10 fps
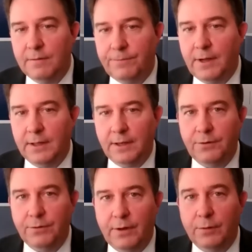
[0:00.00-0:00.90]
fall
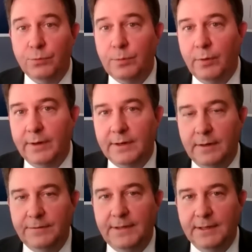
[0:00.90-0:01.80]
under the rubric
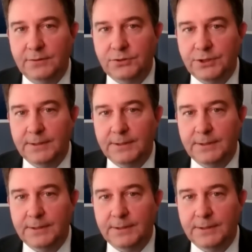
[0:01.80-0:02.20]
of ESG.